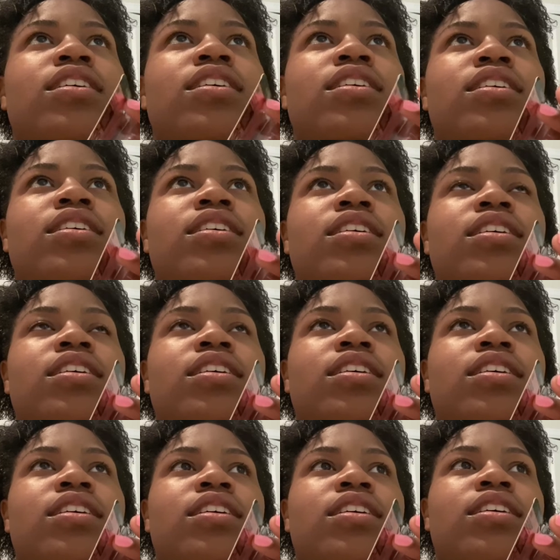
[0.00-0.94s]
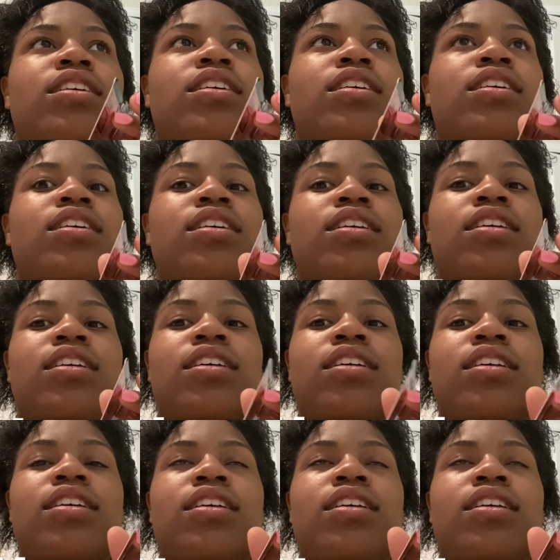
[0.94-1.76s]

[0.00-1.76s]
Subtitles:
(no one is talking)